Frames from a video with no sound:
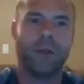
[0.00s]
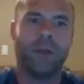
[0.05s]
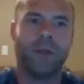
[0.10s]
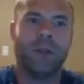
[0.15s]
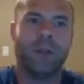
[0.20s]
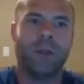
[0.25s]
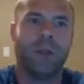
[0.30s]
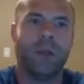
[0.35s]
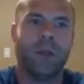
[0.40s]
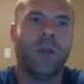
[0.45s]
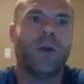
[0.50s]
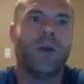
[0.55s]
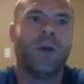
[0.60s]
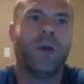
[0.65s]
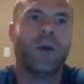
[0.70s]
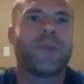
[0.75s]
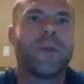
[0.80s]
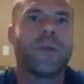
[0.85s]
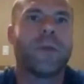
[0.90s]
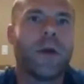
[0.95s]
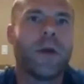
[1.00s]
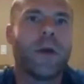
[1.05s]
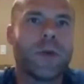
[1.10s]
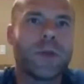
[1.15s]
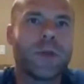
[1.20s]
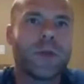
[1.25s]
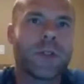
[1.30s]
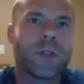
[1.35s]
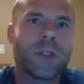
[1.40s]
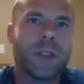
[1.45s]
Learning from
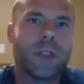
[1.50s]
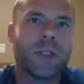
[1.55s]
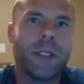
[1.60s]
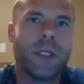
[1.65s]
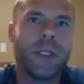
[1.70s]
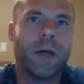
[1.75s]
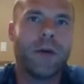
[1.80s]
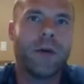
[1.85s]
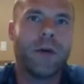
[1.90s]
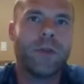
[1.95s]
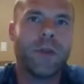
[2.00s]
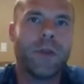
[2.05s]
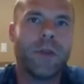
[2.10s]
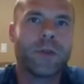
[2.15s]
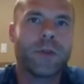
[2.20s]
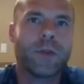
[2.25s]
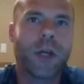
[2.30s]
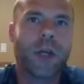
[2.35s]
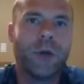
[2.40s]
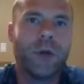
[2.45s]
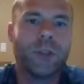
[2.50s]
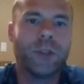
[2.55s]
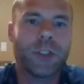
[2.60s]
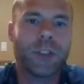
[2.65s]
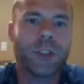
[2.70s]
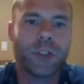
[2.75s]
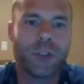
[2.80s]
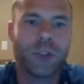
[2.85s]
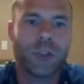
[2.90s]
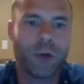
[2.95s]
those coaches
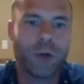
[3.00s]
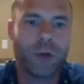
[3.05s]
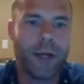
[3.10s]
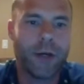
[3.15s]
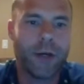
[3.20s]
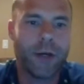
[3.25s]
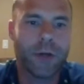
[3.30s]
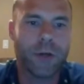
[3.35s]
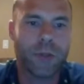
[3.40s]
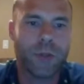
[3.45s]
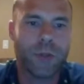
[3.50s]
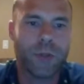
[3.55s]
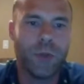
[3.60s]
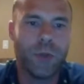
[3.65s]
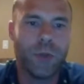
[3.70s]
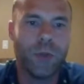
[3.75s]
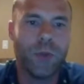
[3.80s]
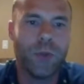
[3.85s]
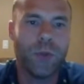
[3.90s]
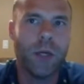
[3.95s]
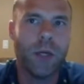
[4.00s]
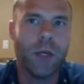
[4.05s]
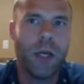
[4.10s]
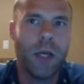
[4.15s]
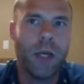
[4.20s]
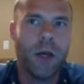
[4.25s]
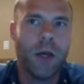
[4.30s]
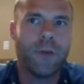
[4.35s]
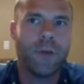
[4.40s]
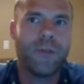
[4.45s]
and trainers who
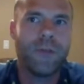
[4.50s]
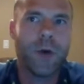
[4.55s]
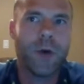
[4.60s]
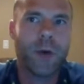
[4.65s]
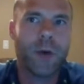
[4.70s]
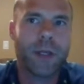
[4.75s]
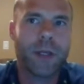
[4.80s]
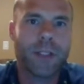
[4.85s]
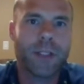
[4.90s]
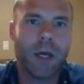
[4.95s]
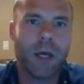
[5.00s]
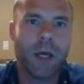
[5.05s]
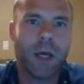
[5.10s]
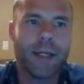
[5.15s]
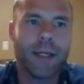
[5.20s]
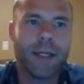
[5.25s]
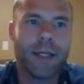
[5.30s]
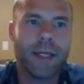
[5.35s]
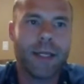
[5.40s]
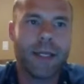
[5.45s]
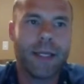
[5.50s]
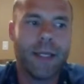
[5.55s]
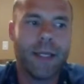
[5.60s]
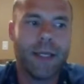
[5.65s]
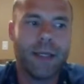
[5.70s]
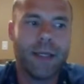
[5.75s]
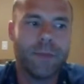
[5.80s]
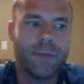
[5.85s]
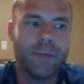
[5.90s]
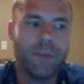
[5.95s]
focus on
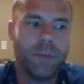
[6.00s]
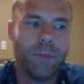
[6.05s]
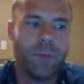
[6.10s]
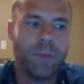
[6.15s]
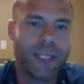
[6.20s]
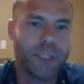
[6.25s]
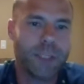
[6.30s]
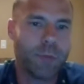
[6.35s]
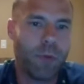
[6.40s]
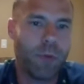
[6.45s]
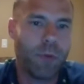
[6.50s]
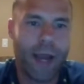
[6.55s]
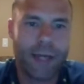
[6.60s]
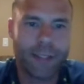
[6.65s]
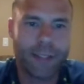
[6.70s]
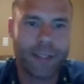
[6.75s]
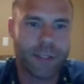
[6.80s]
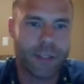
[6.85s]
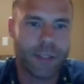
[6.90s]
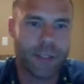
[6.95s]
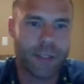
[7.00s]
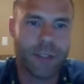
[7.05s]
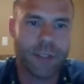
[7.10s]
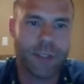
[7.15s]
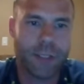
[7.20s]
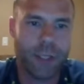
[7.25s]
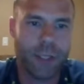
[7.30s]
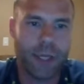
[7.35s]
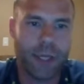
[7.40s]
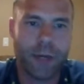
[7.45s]
the best practices,
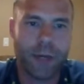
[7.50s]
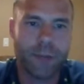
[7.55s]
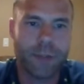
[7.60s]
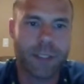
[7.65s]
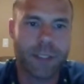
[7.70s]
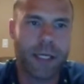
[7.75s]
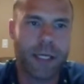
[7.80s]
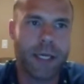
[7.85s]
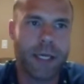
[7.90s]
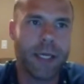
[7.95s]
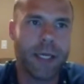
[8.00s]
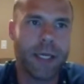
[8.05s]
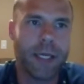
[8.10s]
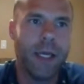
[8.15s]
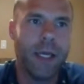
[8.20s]
like I was saying,